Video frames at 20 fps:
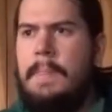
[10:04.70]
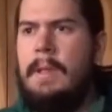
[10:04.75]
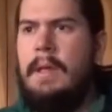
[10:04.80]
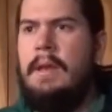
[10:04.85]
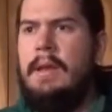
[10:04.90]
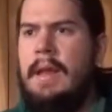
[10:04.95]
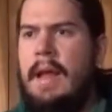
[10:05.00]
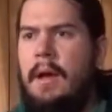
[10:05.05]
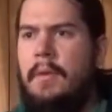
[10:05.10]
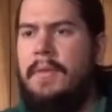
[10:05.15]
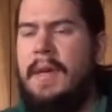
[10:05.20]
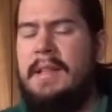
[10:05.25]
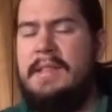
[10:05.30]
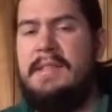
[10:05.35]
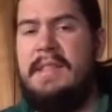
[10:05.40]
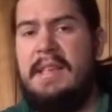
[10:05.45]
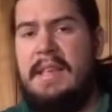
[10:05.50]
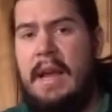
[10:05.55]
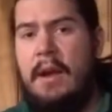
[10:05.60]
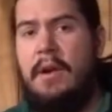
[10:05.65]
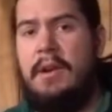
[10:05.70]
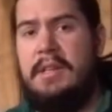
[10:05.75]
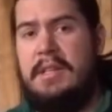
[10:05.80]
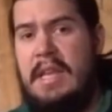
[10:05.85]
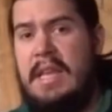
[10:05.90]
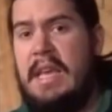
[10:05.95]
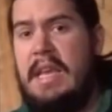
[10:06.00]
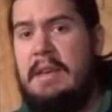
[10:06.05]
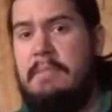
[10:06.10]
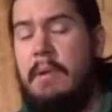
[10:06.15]
Now, that's the
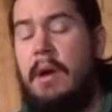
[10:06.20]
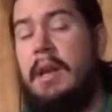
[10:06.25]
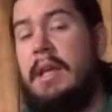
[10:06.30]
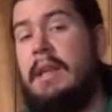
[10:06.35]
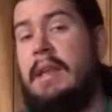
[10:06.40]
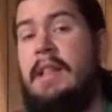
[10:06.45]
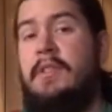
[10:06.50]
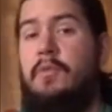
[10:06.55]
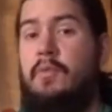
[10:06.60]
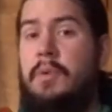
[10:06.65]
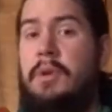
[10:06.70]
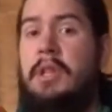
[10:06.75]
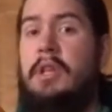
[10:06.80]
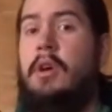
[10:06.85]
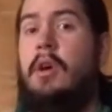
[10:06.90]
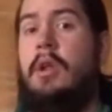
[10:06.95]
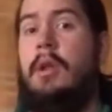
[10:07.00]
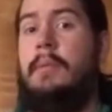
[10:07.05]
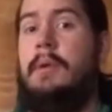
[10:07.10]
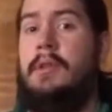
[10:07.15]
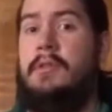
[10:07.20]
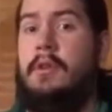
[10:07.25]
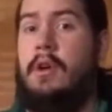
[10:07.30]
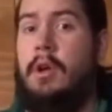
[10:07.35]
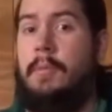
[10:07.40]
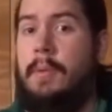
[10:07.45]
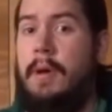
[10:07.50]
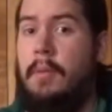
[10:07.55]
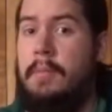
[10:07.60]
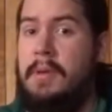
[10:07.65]
guaranteed money, and that's really all I'm going to
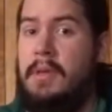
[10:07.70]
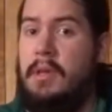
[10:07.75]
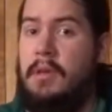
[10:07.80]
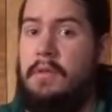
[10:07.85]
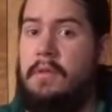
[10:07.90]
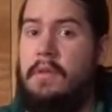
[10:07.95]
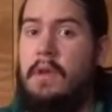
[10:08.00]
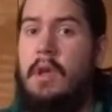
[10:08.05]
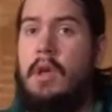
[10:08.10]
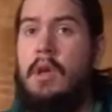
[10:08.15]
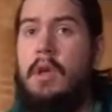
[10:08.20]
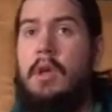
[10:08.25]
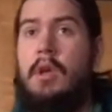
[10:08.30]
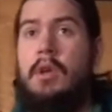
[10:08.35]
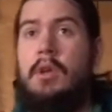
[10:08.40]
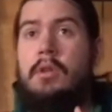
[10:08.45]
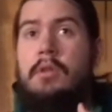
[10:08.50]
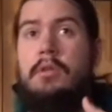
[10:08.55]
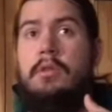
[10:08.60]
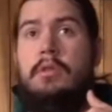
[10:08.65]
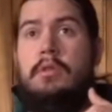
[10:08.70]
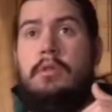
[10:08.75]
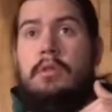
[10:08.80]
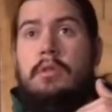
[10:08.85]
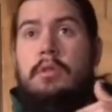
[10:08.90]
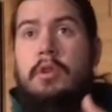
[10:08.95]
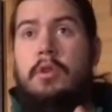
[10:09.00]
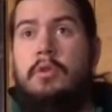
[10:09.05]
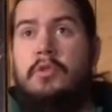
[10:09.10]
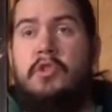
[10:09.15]
talk about, because
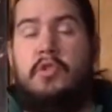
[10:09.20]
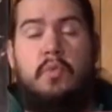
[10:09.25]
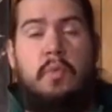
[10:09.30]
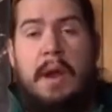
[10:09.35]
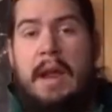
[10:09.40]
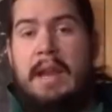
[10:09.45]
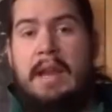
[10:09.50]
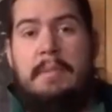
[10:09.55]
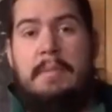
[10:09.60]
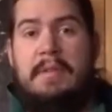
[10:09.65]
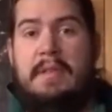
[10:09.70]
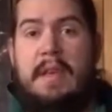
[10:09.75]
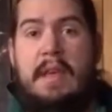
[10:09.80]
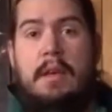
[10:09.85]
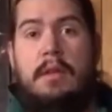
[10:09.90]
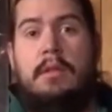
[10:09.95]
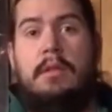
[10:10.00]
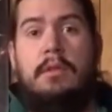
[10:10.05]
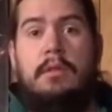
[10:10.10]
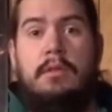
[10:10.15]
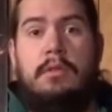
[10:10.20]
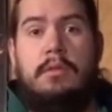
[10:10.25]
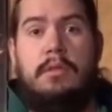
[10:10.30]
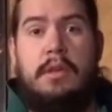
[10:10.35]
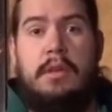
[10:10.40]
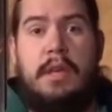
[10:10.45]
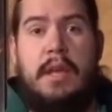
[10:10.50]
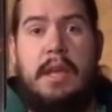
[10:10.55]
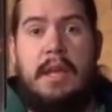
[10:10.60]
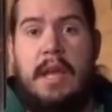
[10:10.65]
loot's random as hell,
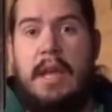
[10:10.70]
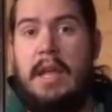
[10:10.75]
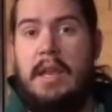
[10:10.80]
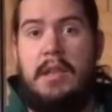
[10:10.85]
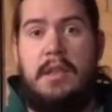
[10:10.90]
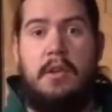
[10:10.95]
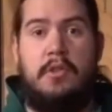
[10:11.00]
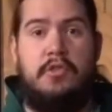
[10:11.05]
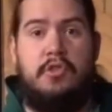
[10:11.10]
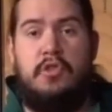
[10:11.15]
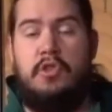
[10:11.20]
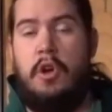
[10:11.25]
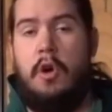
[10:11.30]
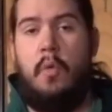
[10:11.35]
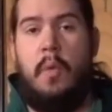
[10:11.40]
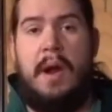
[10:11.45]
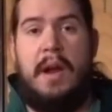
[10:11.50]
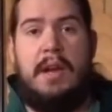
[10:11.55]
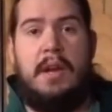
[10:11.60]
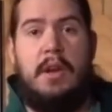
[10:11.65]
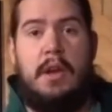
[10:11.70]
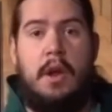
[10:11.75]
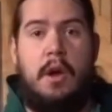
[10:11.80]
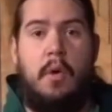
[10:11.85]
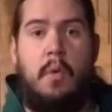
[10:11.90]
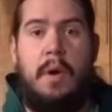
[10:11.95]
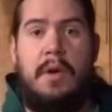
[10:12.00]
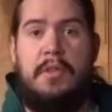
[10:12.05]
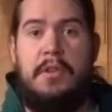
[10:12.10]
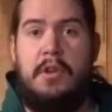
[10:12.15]
and there's no way to
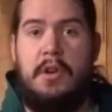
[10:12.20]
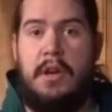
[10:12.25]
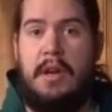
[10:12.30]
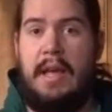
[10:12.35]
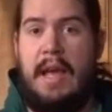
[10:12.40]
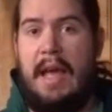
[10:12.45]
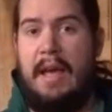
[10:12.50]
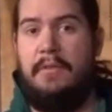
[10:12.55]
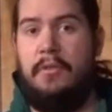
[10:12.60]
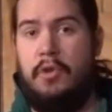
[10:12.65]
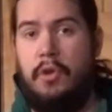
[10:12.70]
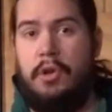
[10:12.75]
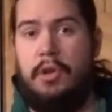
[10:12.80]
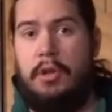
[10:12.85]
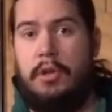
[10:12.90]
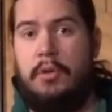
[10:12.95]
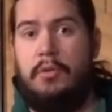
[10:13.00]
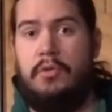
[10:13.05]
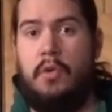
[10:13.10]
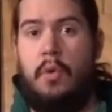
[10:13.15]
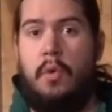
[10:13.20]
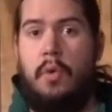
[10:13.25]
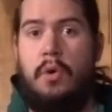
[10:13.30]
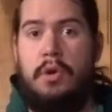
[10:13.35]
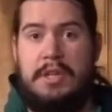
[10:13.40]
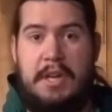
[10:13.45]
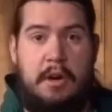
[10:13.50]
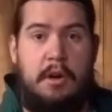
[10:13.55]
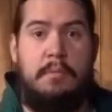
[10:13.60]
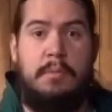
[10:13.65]
know whether you're going to have good loot or
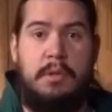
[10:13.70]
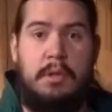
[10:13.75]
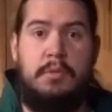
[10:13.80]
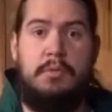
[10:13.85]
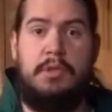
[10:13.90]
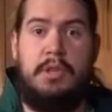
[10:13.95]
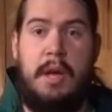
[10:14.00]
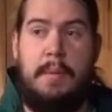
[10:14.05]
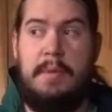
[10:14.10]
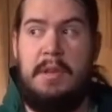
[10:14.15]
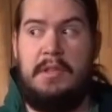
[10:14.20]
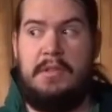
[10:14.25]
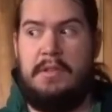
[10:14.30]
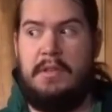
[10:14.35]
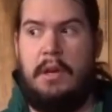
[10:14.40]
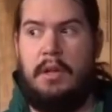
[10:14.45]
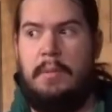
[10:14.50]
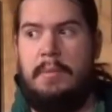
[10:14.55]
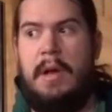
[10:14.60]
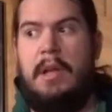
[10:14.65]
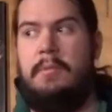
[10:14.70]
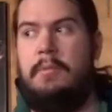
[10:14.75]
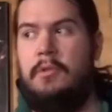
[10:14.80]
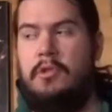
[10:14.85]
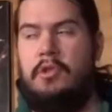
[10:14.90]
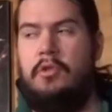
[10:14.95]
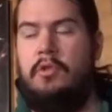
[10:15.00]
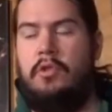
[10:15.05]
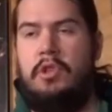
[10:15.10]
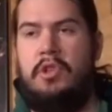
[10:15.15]
terrible loot. I mean, it's entirely possible
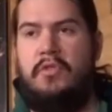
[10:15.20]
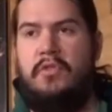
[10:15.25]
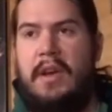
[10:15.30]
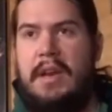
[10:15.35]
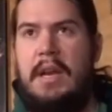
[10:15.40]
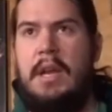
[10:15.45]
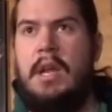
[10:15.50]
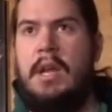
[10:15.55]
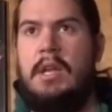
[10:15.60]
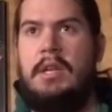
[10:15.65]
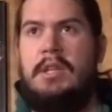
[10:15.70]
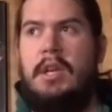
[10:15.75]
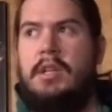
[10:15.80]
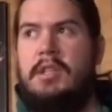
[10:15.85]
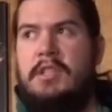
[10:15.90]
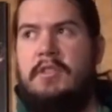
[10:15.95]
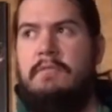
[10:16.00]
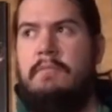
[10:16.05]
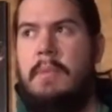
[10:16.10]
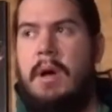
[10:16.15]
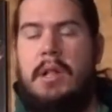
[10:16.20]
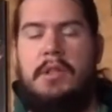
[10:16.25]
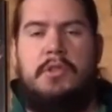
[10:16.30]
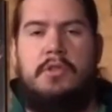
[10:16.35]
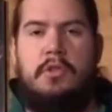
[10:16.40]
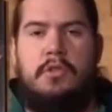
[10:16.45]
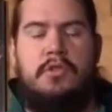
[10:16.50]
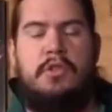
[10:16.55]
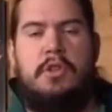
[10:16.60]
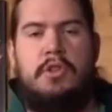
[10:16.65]
that you could just fight tons of
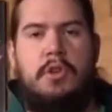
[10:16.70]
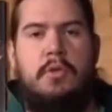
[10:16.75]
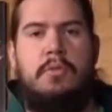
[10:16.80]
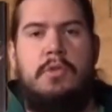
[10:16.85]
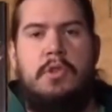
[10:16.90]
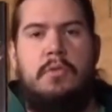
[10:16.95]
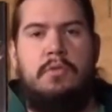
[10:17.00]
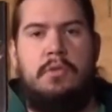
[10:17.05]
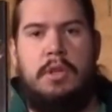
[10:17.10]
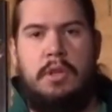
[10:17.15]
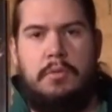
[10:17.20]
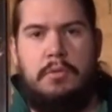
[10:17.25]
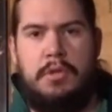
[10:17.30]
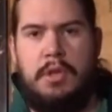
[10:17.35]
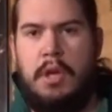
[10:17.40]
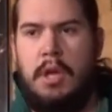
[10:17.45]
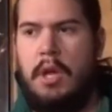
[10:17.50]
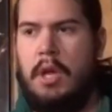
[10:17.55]
monsters that don't use loot.